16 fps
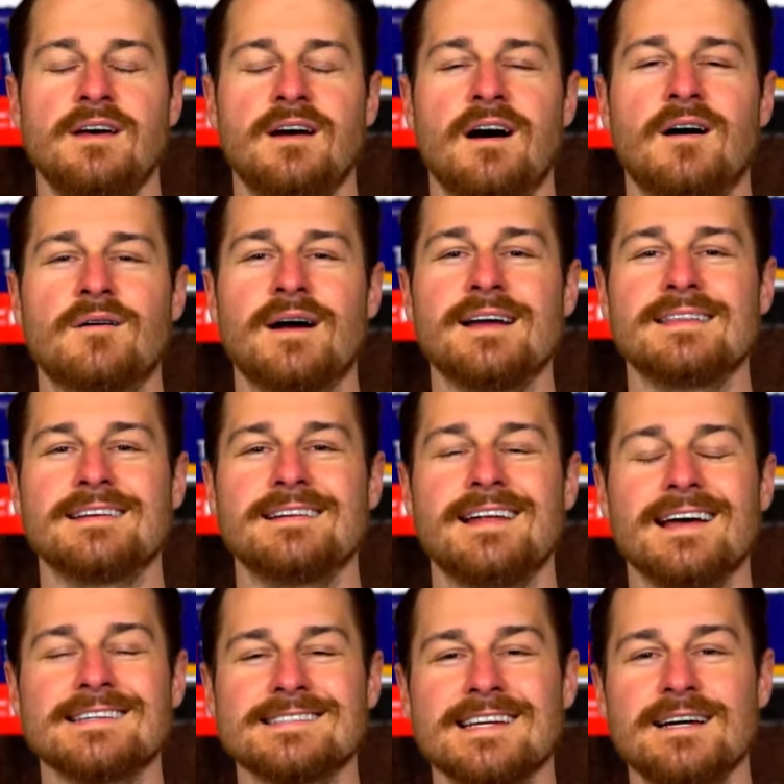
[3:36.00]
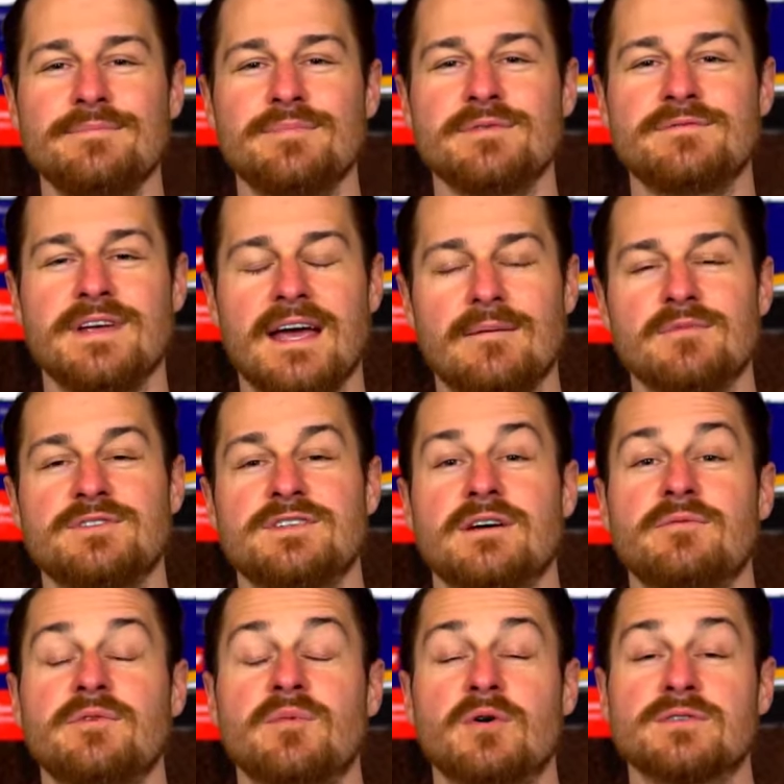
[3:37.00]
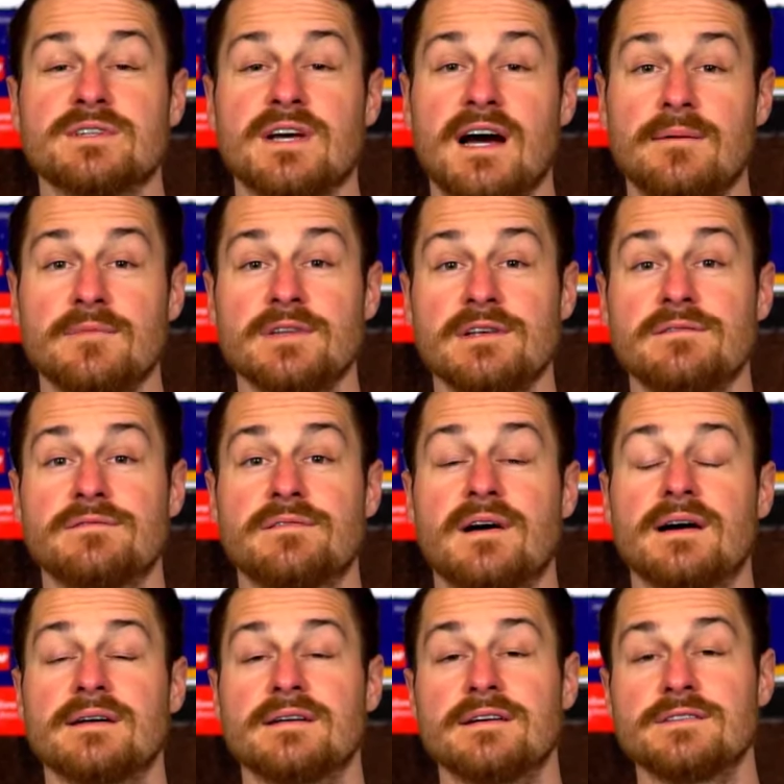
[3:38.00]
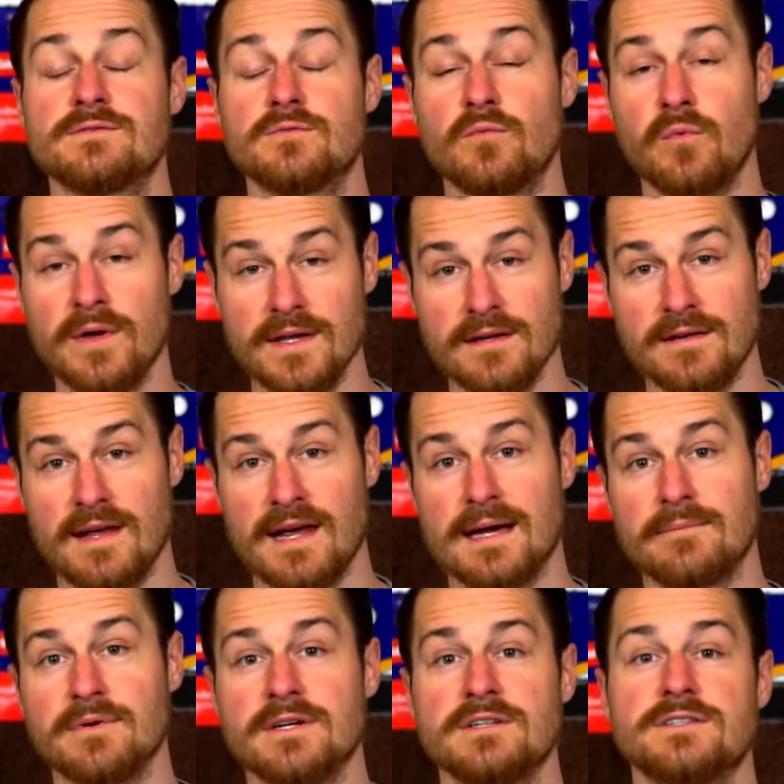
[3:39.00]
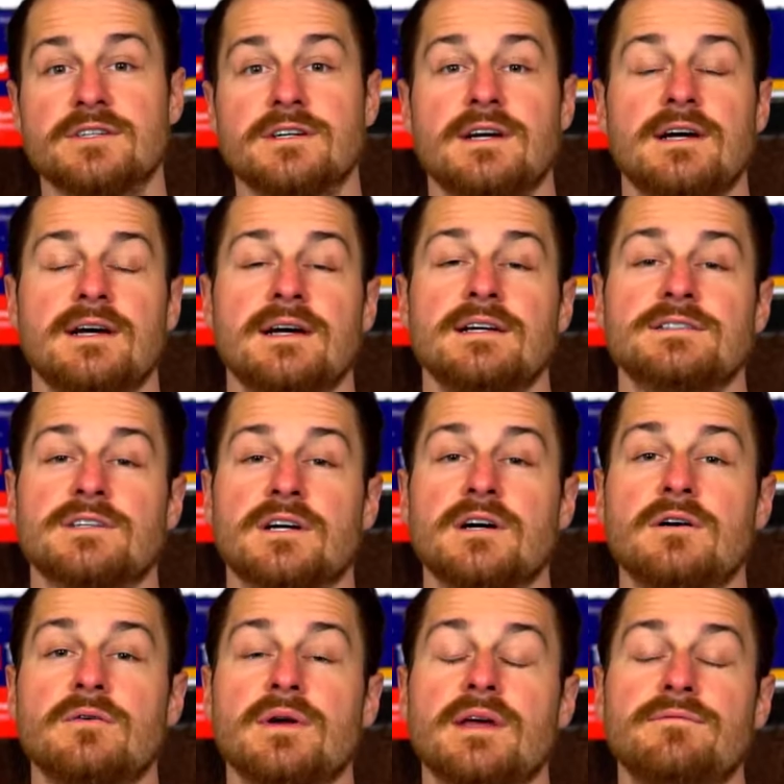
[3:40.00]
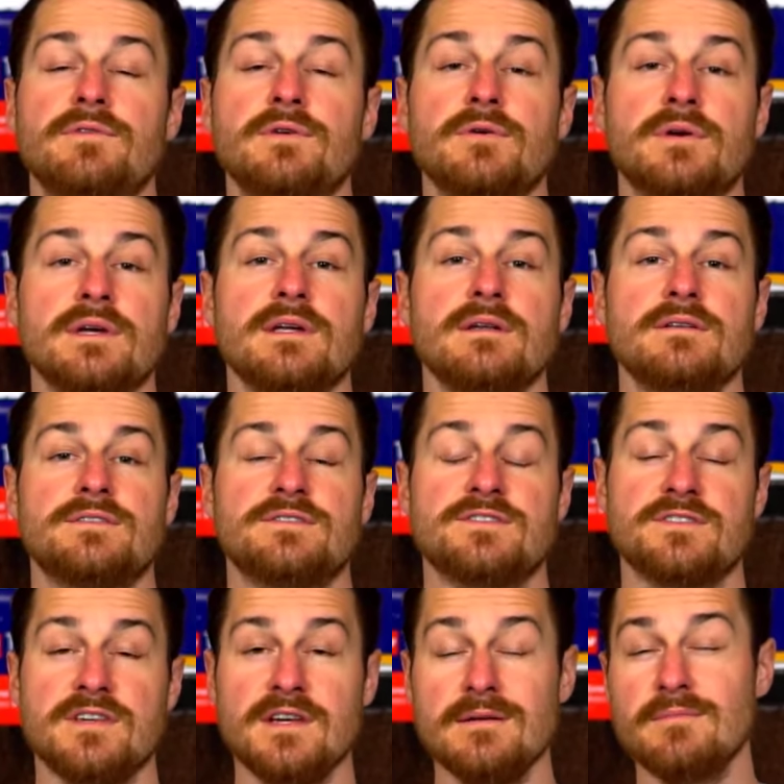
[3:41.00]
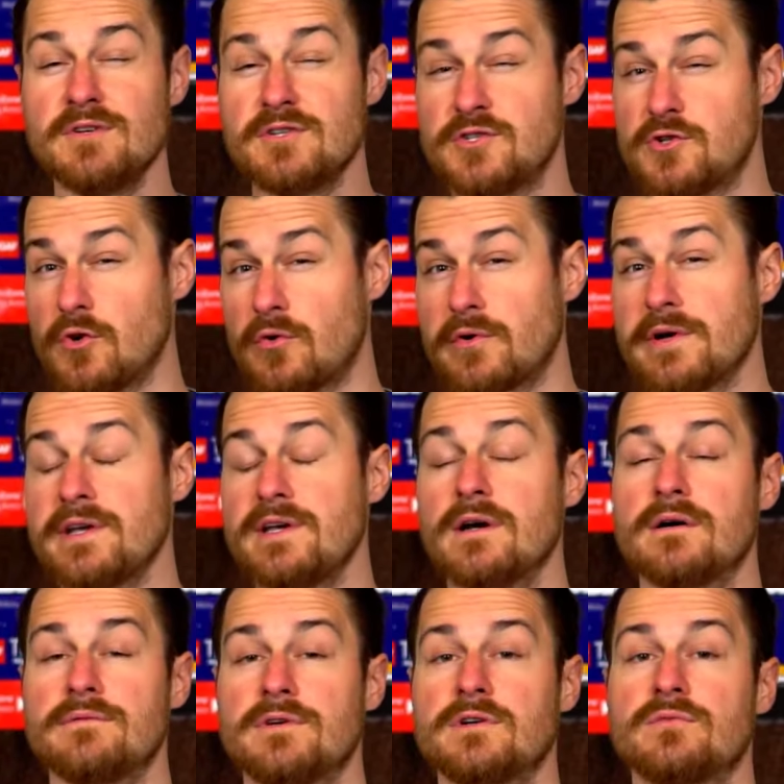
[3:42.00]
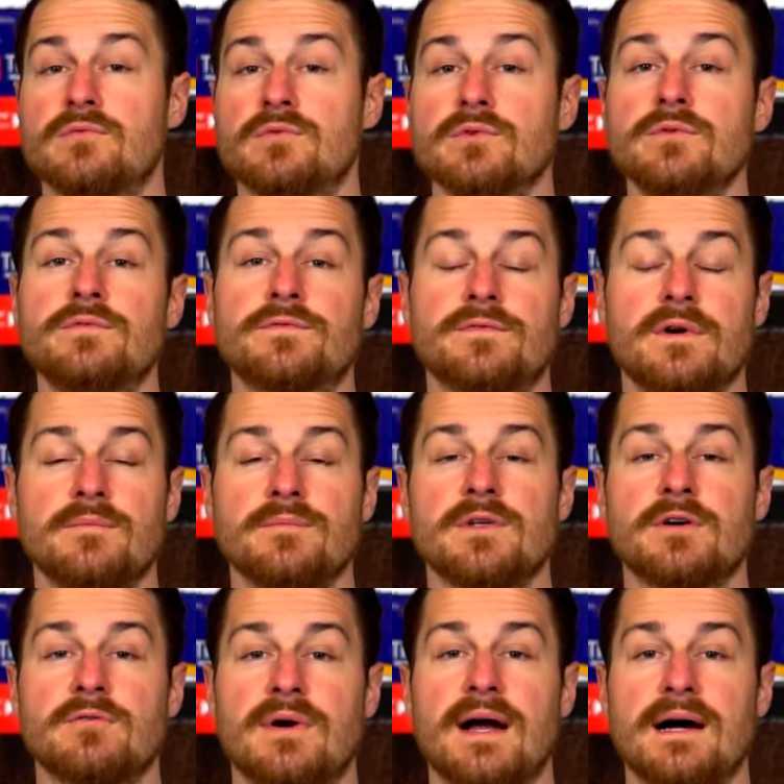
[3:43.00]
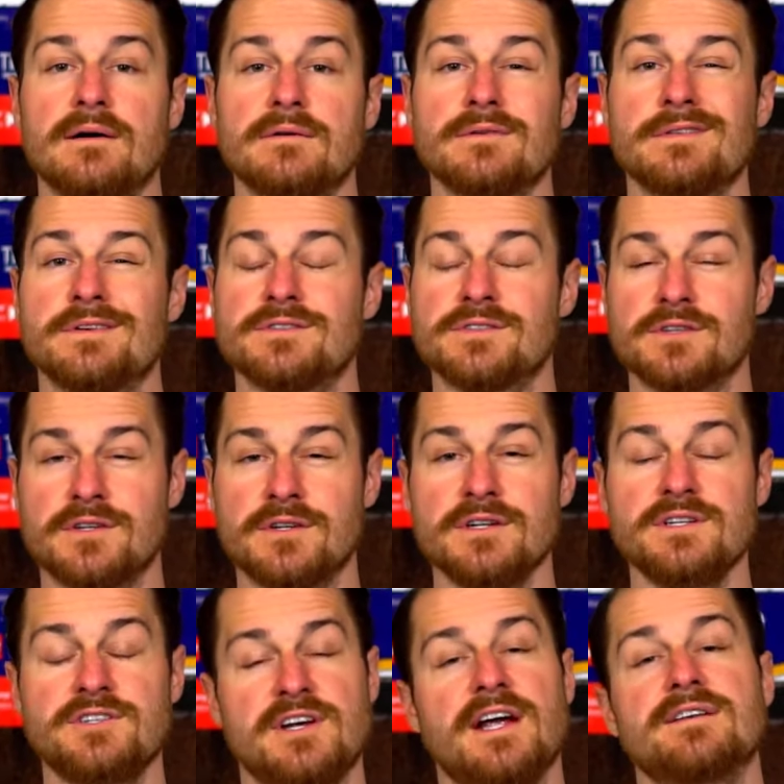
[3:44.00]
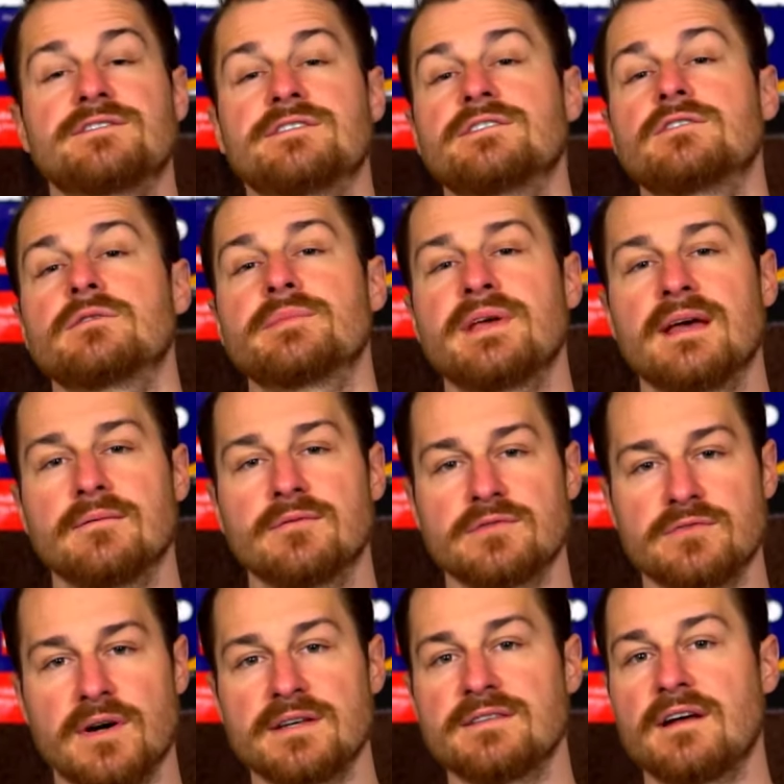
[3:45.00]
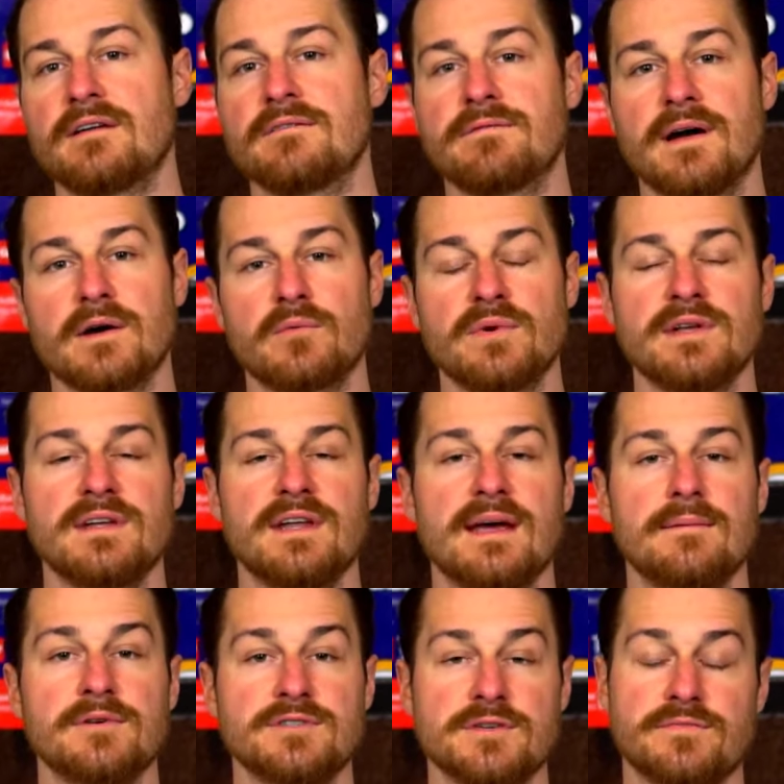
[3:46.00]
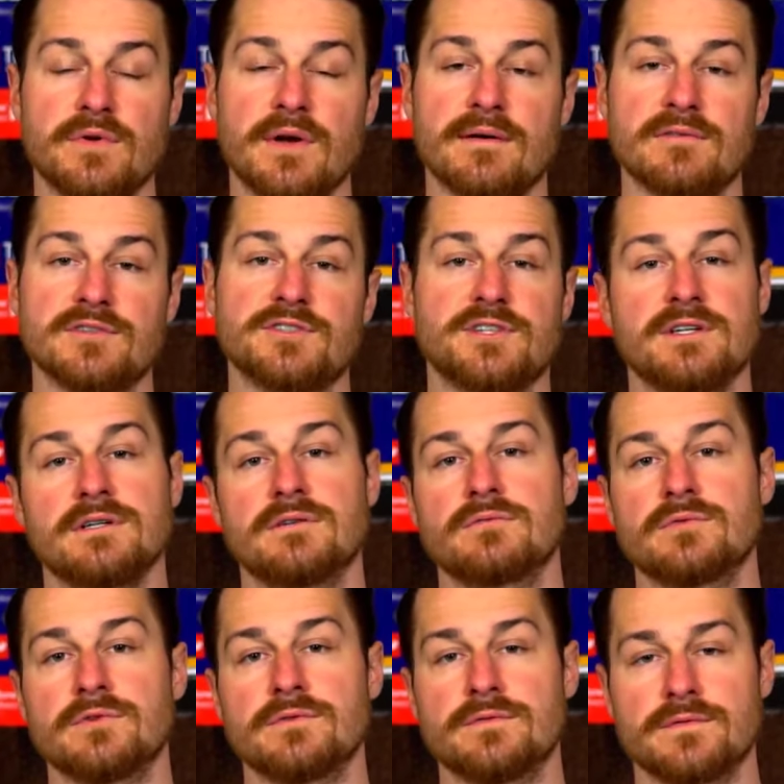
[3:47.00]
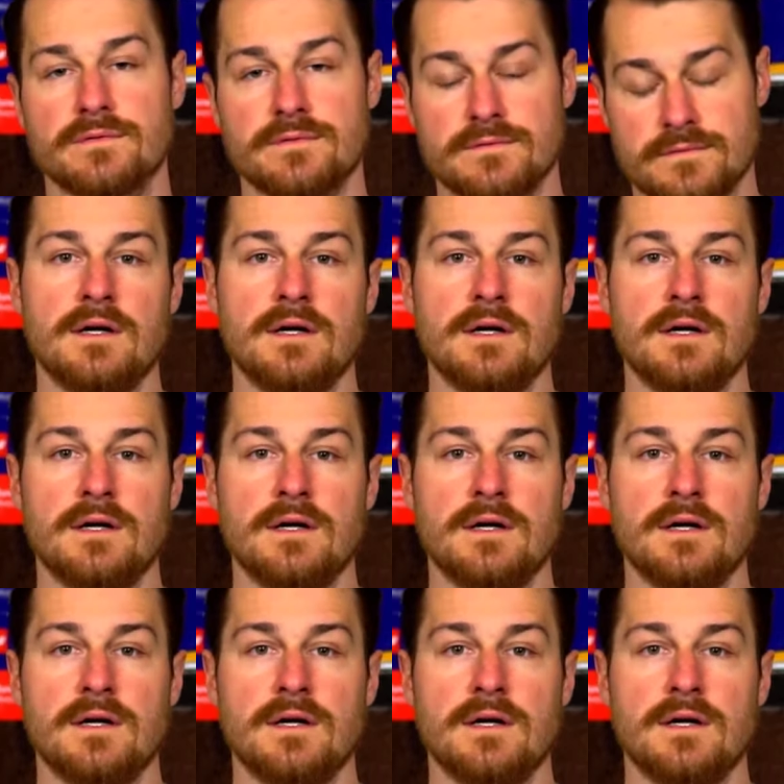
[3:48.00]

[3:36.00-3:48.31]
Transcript: All right, the next type of damage that we most commonly find is wind damage. So if you can see majority of your roof from the ground, there's a good chance that you'll be able to identify wind damage if you have a shingle roof.